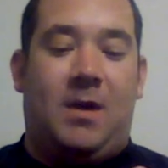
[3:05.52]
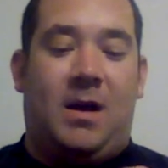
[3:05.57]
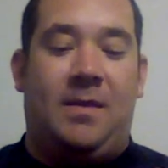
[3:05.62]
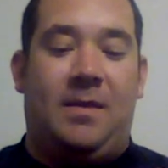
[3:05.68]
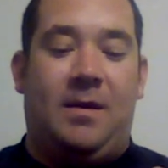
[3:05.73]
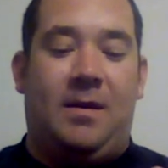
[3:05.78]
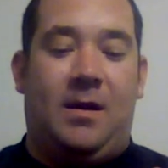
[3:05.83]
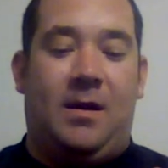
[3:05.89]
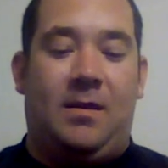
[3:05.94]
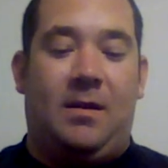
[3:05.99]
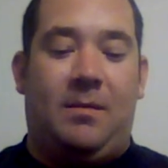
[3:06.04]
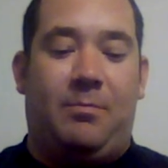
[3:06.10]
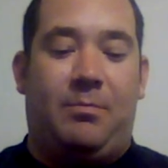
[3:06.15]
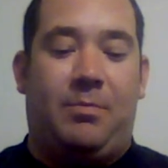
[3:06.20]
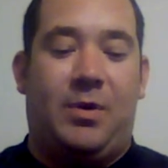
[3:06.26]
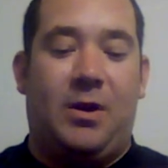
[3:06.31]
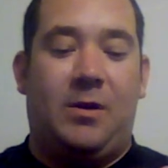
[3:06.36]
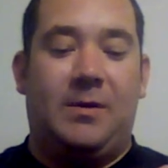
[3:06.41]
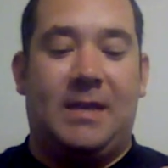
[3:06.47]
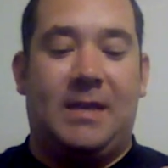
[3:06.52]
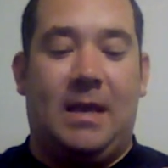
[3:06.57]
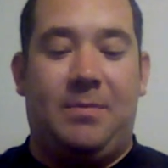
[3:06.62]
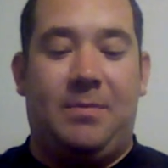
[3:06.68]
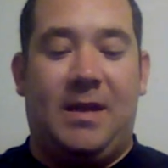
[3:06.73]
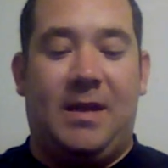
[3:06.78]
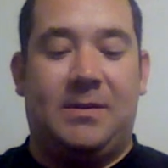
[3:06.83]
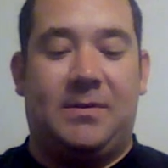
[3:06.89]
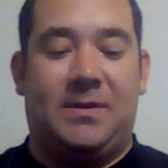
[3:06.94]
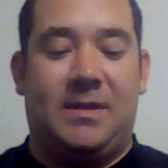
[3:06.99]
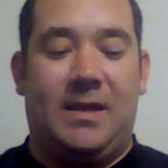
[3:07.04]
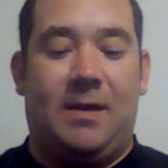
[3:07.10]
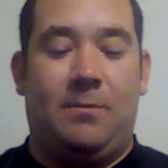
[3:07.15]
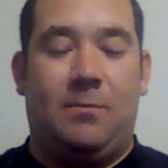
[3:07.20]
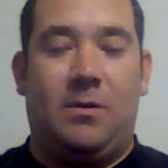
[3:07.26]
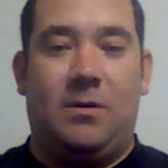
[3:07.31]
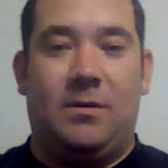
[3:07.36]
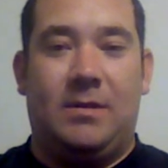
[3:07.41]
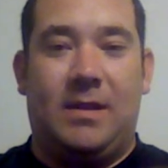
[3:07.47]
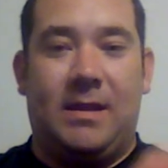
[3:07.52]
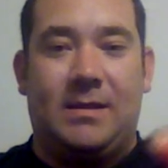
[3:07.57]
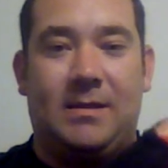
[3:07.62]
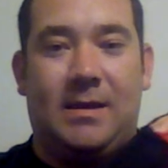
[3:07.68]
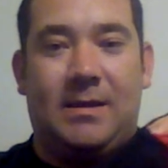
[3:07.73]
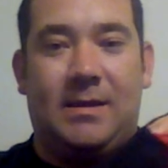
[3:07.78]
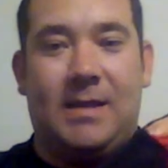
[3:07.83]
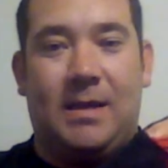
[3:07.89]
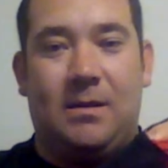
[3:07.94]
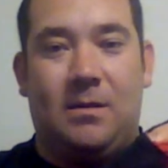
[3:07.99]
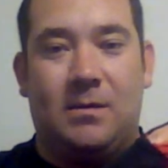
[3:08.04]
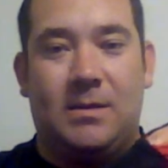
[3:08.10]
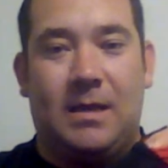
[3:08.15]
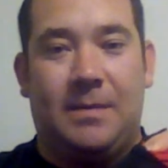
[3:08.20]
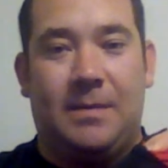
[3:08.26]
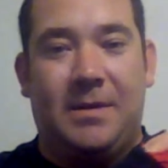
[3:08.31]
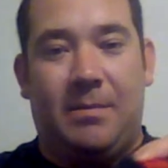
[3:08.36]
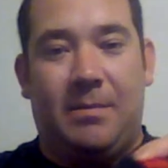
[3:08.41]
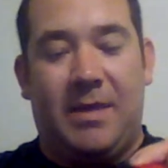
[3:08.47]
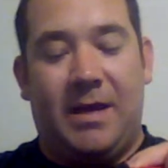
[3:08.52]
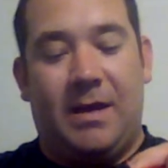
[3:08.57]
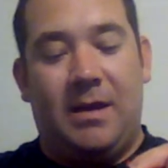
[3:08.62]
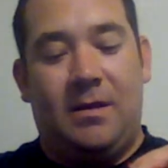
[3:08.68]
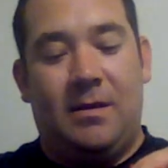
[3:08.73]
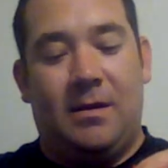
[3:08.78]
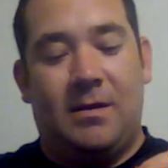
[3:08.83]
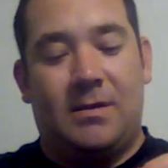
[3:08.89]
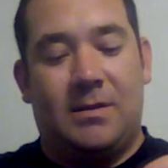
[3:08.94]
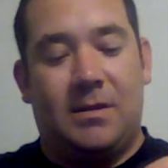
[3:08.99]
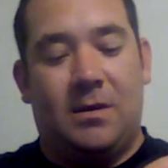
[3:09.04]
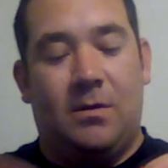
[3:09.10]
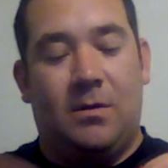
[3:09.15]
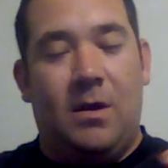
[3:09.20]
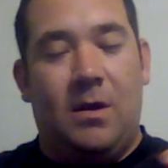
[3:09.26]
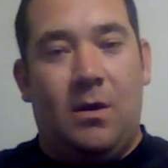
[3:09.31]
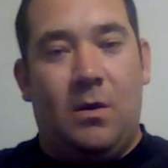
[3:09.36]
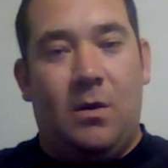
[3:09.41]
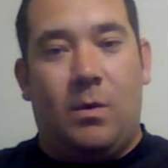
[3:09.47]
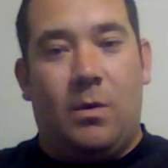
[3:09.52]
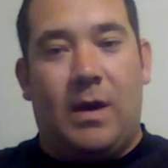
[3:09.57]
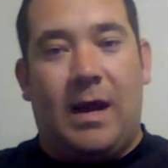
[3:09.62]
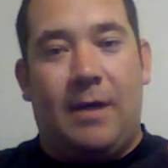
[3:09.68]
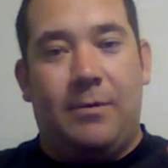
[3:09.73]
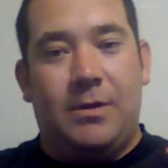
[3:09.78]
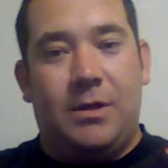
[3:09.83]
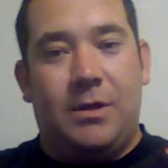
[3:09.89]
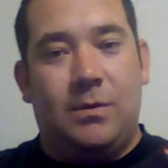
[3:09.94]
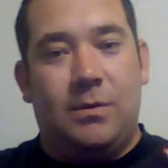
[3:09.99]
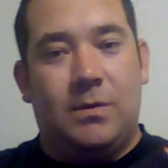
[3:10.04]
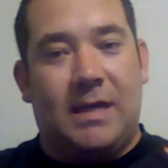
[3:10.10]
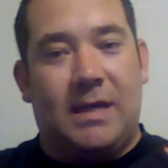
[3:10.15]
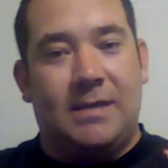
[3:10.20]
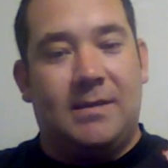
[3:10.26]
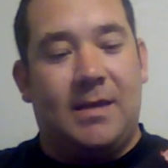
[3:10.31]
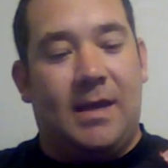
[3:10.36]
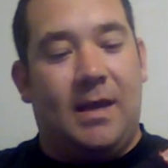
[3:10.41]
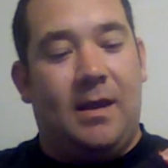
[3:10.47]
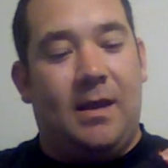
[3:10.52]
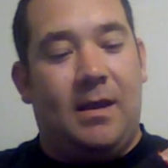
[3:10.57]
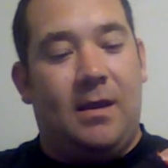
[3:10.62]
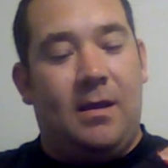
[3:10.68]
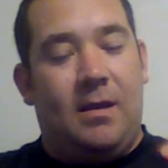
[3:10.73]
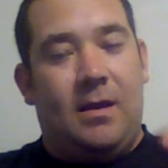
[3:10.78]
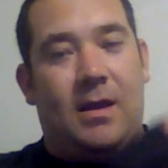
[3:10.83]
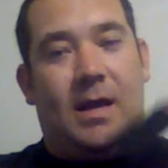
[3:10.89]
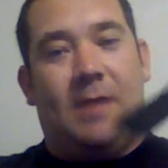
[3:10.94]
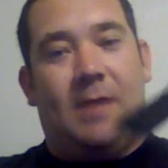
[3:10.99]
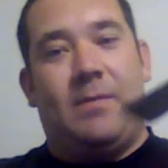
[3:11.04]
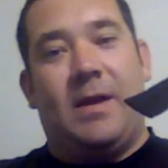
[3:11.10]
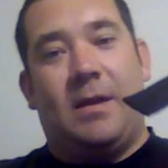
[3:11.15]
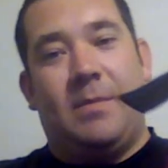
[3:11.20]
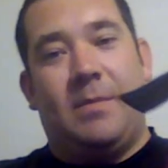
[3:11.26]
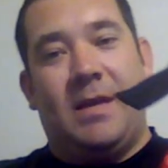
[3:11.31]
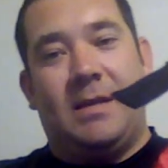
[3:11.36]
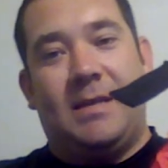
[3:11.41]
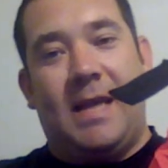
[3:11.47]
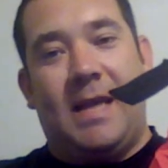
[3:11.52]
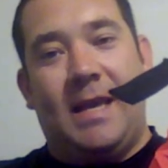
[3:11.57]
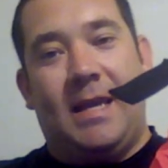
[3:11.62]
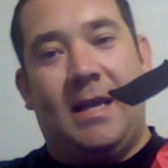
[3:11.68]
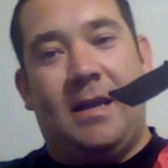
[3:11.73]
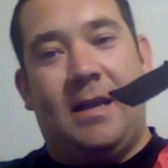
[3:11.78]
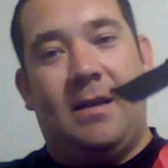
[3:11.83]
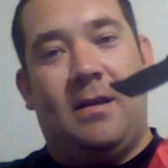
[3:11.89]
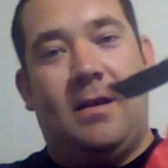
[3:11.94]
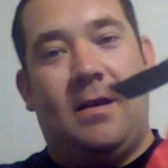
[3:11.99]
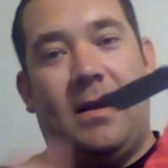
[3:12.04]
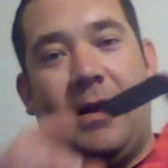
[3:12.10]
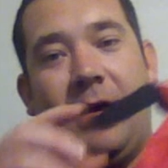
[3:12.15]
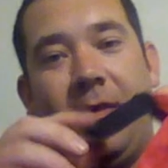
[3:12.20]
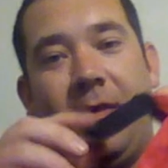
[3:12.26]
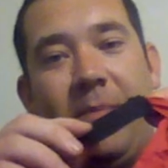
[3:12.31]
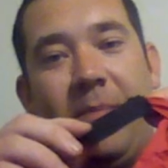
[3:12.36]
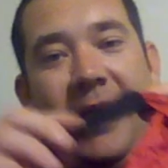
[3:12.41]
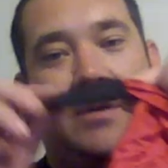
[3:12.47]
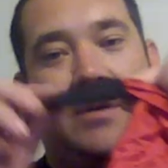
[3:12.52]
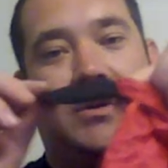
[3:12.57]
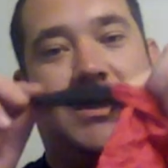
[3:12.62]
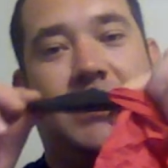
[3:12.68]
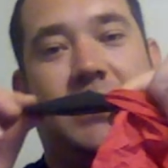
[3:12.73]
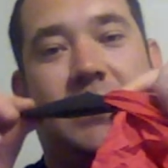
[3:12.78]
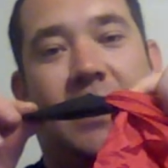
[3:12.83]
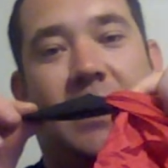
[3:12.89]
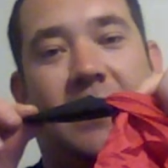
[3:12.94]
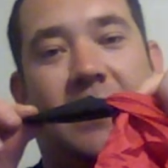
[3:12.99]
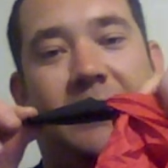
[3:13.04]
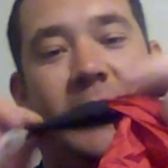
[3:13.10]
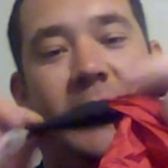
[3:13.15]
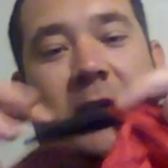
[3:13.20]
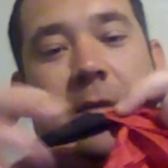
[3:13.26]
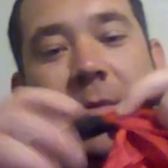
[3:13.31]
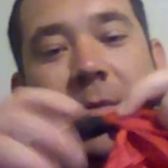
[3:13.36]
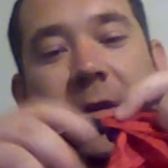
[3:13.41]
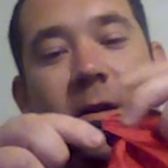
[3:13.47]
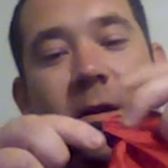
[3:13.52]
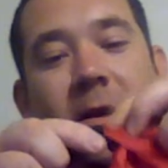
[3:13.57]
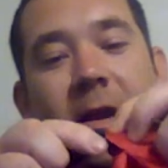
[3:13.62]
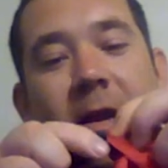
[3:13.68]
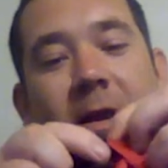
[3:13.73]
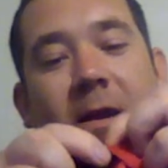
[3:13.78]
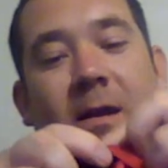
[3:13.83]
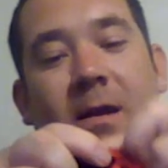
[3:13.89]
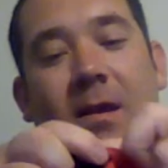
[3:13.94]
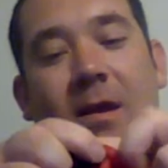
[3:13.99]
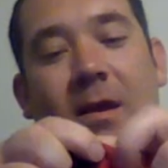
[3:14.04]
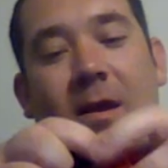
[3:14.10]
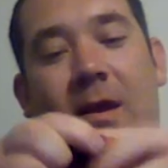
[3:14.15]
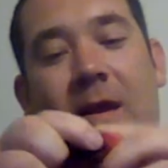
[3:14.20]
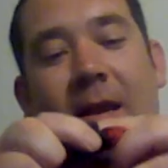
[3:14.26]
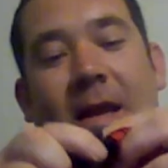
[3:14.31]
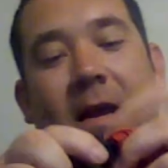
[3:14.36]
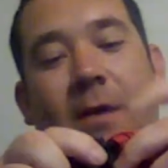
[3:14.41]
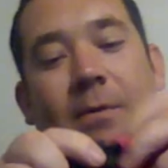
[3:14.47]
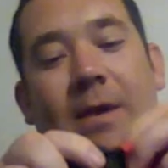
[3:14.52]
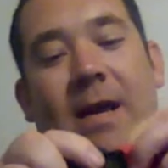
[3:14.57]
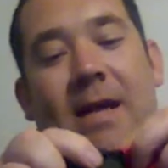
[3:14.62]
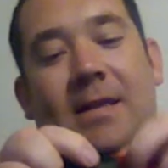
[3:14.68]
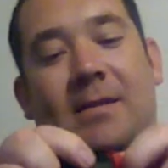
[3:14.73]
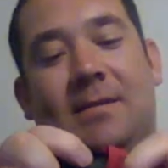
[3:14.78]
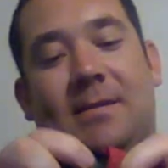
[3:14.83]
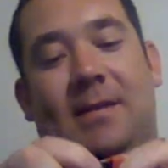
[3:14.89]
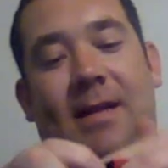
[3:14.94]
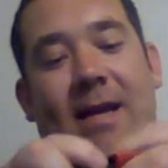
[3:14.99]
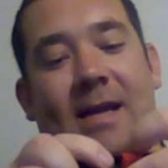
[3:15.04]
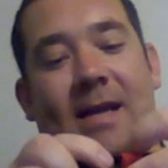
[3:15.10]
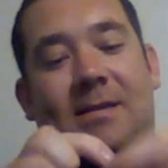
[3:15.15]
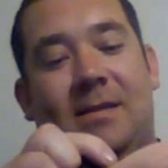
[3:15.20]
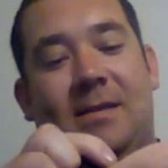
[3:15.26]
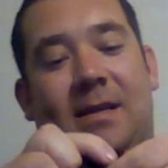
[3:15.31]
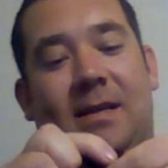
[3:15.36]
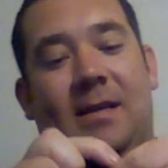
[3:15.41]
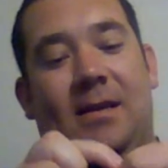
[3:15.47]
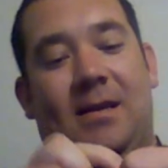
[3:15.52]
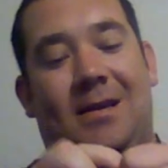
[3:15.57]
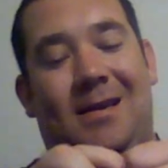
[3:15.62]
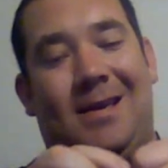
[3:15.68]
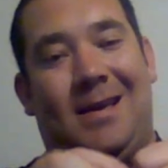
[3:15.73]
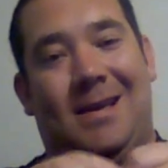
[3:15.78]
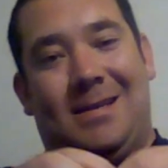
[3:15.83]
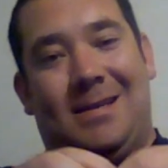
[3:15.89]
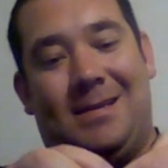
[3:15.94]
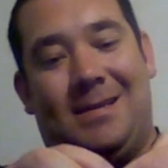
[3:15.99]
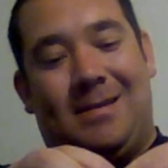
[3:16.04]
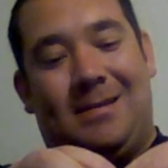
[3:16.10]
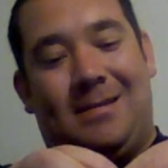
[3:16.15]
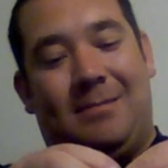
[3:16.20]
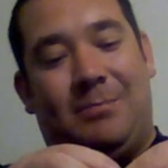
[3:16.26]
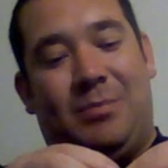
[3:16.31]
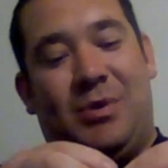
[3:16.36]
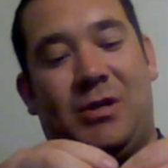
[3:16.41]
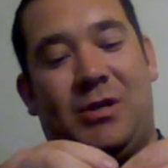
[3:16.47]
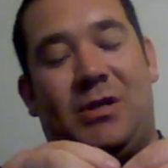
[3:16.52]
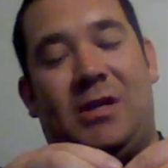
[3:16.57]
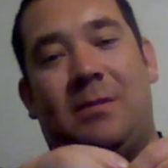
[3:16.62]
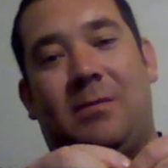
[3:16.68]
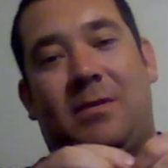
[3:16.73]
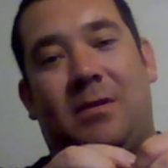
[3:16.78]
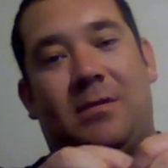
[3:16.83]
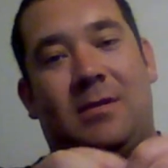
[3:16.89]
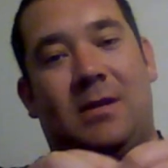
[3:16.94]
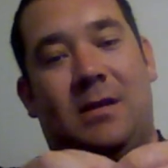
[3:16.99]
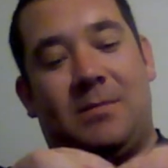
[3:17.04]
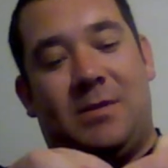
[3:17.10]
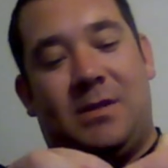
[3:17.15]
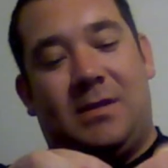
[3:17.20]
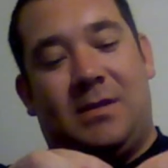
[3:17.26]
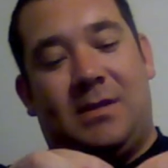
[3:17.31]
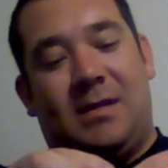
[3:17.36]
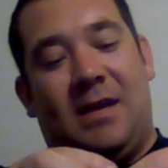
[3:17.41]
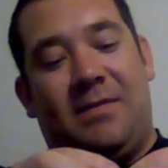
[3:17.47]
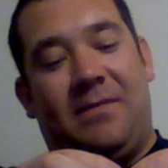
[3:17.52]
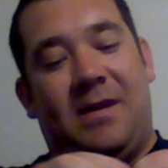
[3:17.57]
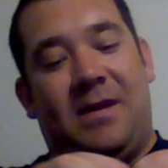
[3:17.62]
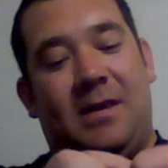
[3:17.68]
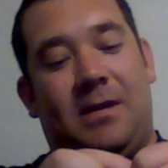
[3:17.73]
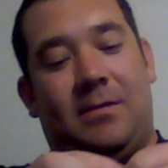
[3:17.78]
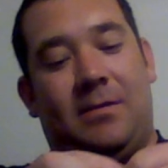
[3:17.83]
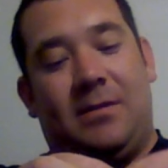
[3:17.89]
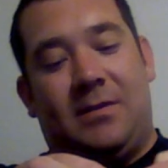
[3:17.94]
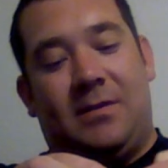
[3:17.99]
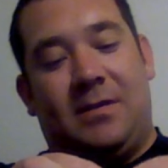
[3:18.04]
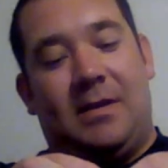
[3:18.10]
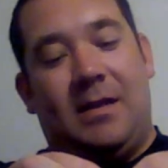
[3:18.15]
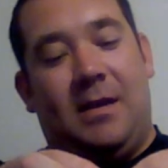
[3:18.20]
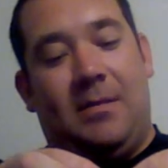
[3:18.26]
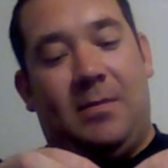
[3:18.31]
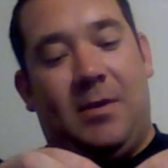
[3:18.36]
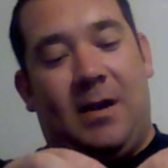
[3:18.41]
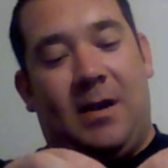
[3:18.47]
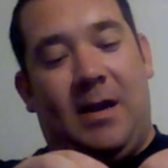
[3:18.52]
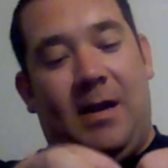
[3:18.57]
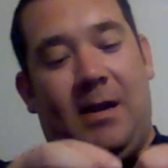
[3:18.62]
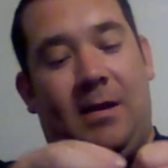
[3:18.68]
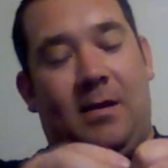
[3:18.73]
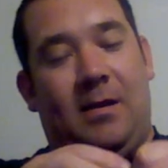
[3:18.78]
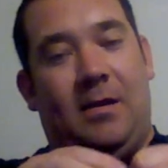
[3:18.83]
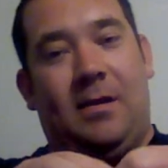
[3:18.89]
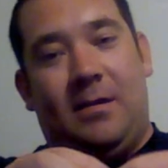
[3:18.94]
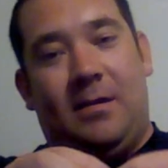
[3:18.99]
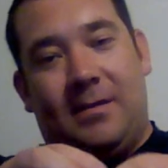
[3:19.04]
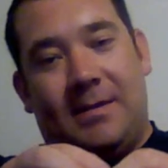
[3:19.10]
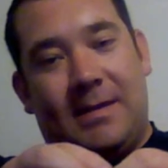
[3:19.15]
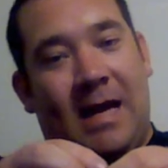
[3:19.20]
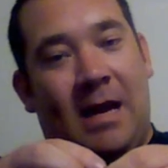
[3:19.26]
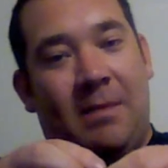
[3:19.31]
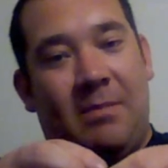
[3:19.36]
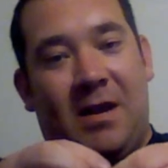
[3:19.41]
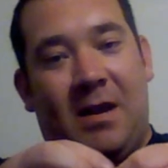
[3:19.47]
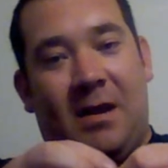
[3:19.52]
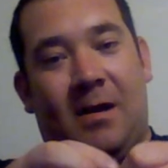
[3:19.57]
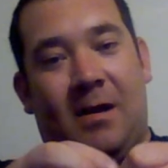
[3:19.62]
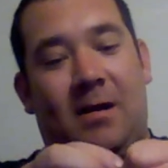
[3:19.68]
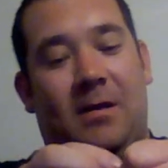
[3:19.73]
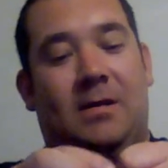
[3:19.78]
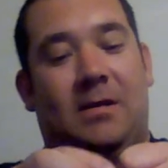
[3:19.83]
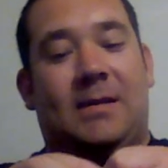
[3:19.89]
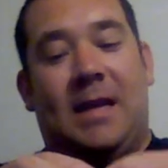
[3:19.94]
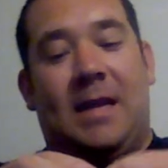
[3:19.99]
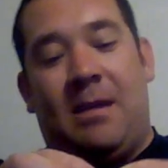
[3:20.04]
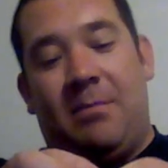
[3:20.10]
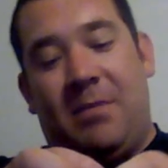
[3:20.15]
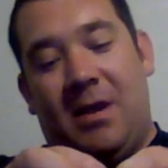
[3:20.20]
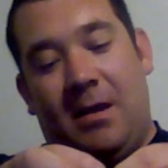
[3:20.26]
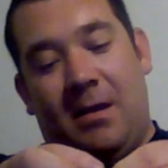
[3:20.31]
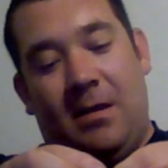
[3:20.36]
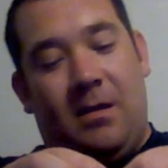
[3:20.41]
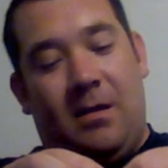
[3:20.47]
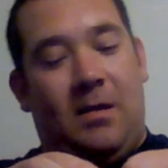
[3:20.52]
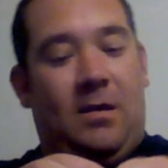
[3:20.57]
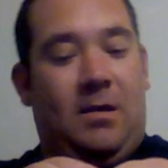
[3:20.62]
On the prototype, you guys are saying, well, that's going to take a long time to get back in there. So what I would do is I'd recommend taking the pouch off the helmet, all right? And now we got this elastic, and just push it in with your thumb. Just stuff it in there with your thumb, all right? Time me here. Time me.